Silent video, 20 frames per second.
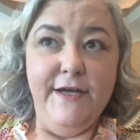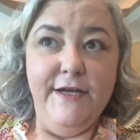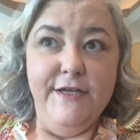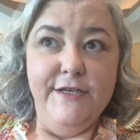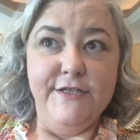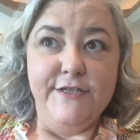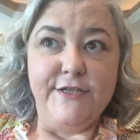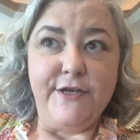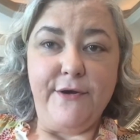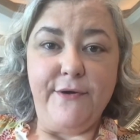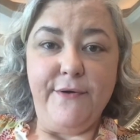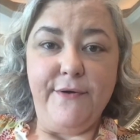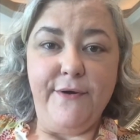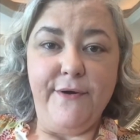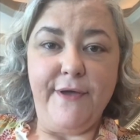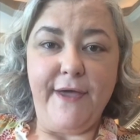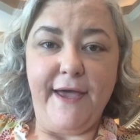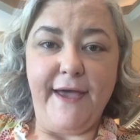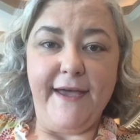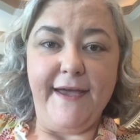So,
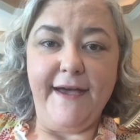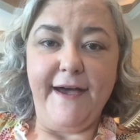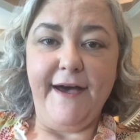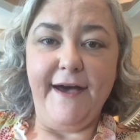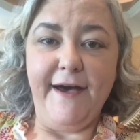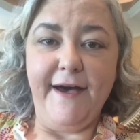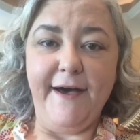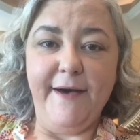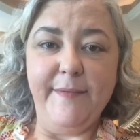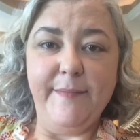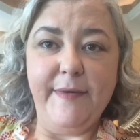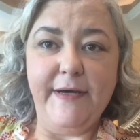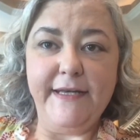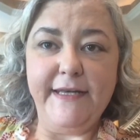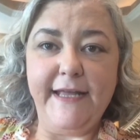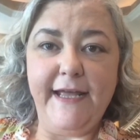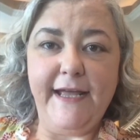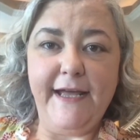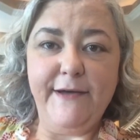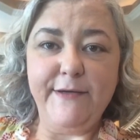okay,
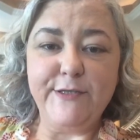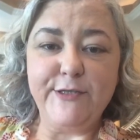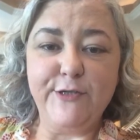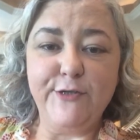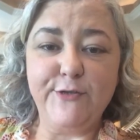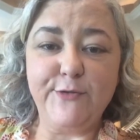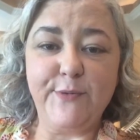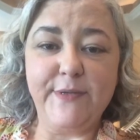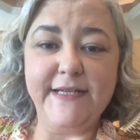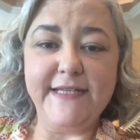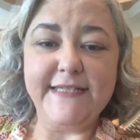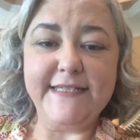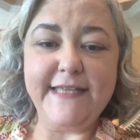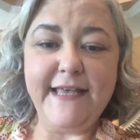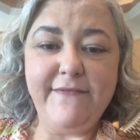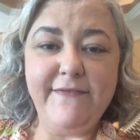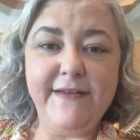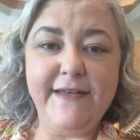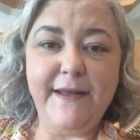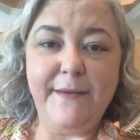Monday I was
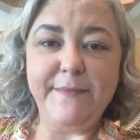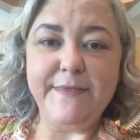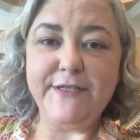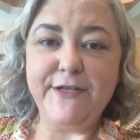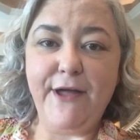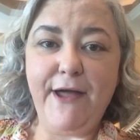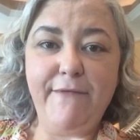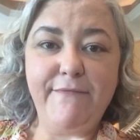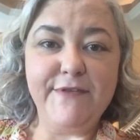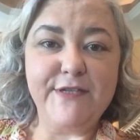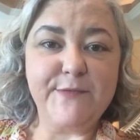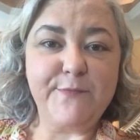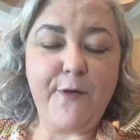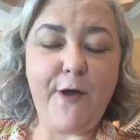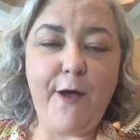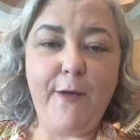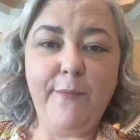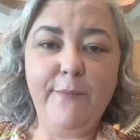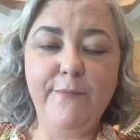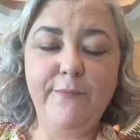227. I'm still having this
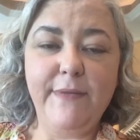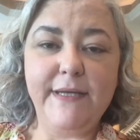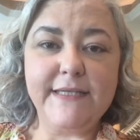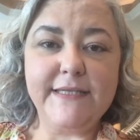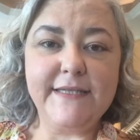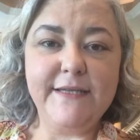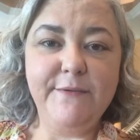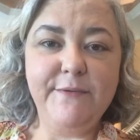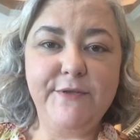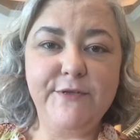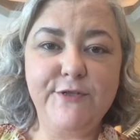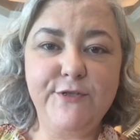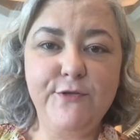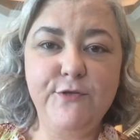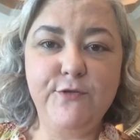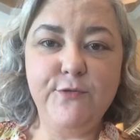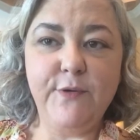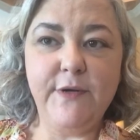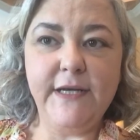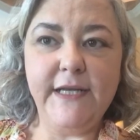problem mentally with the
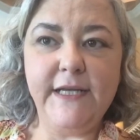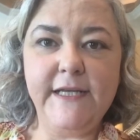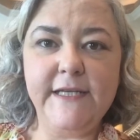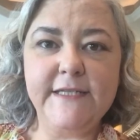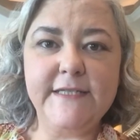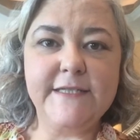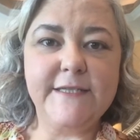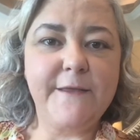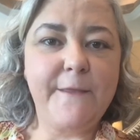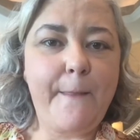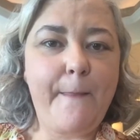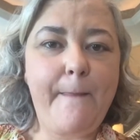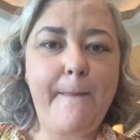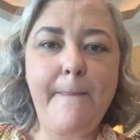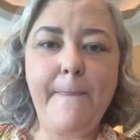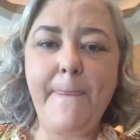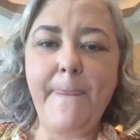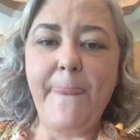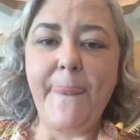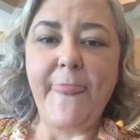220s.
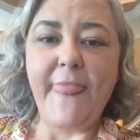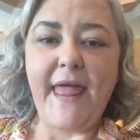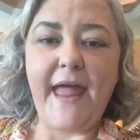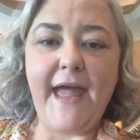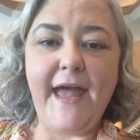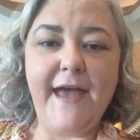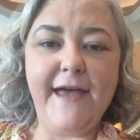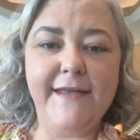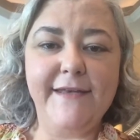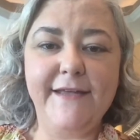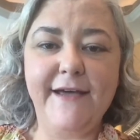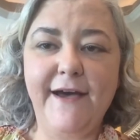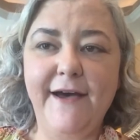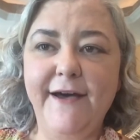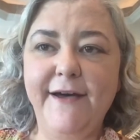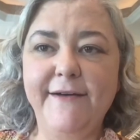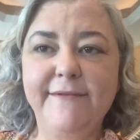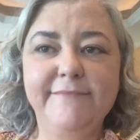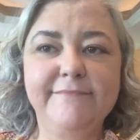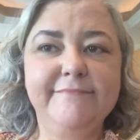And
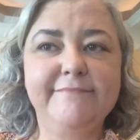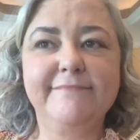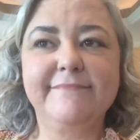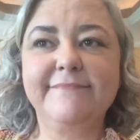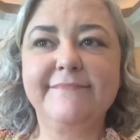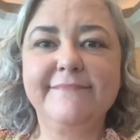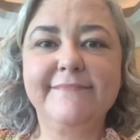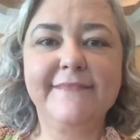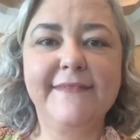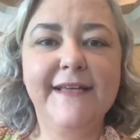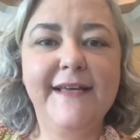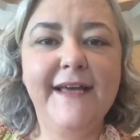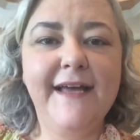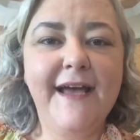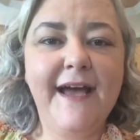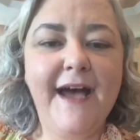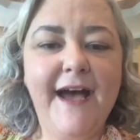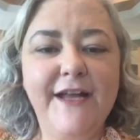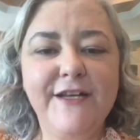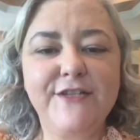
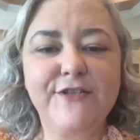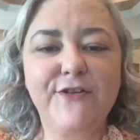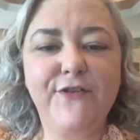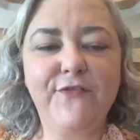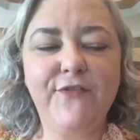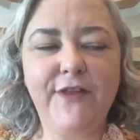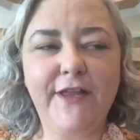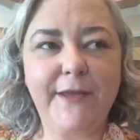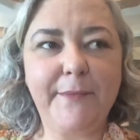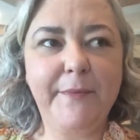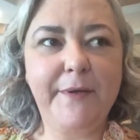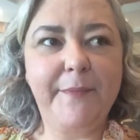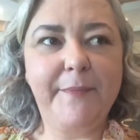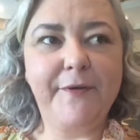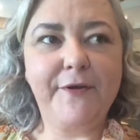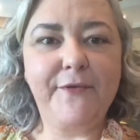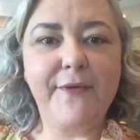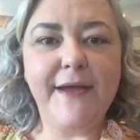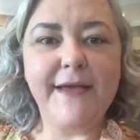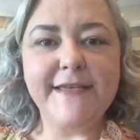I just don't feel like I'm going to
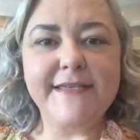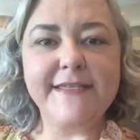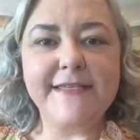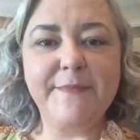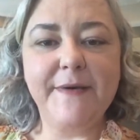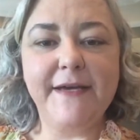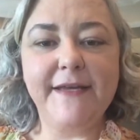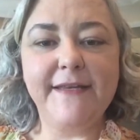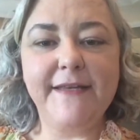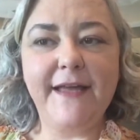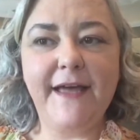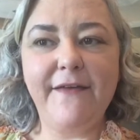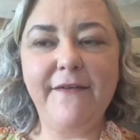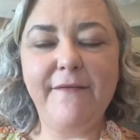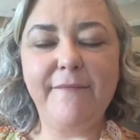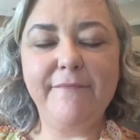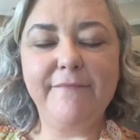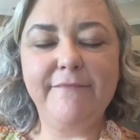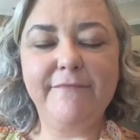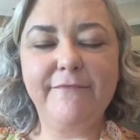progress, but
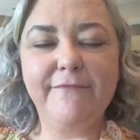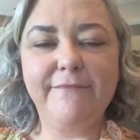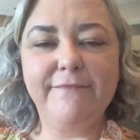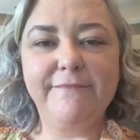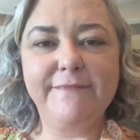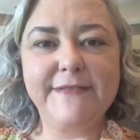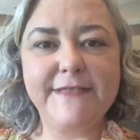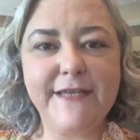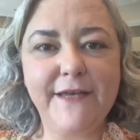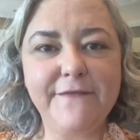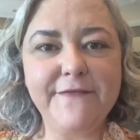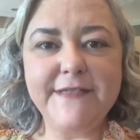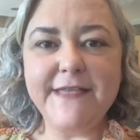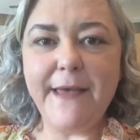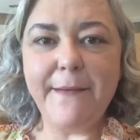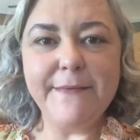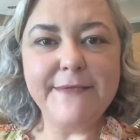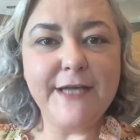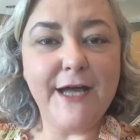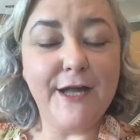I'm
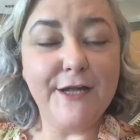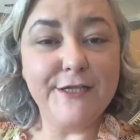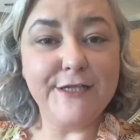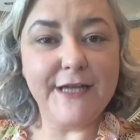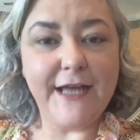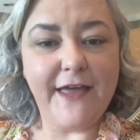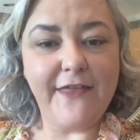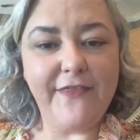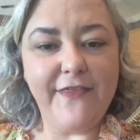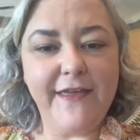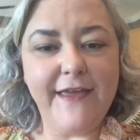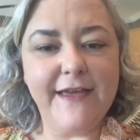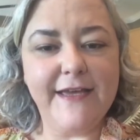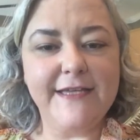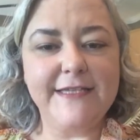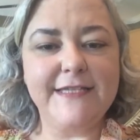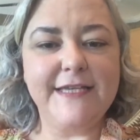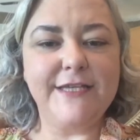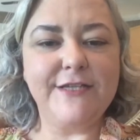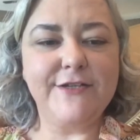self-sabotaging, I think,
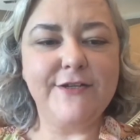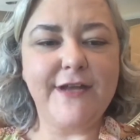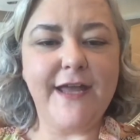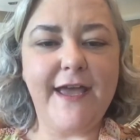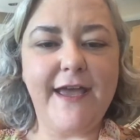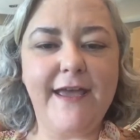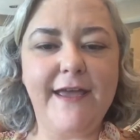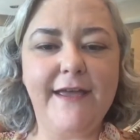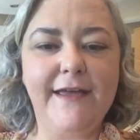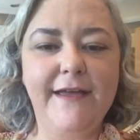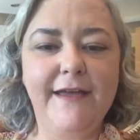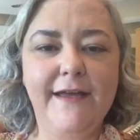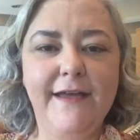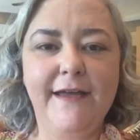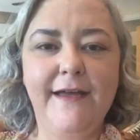because yesterday